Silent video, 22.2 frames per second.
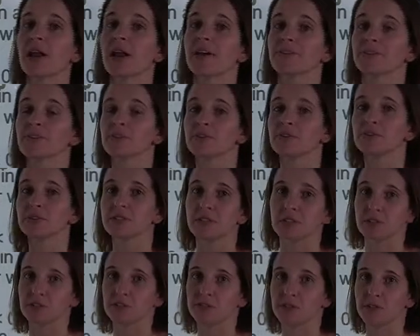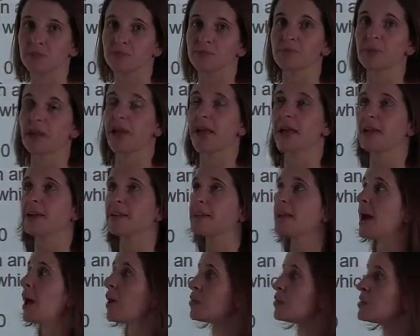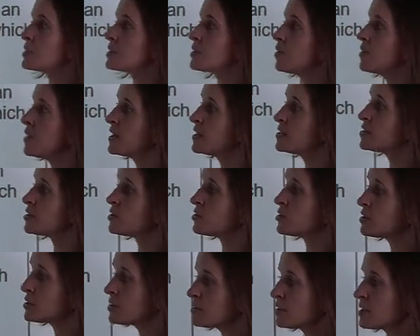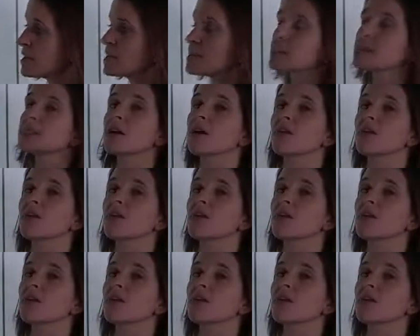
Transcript: have a closed interval? And now we're going to learn this,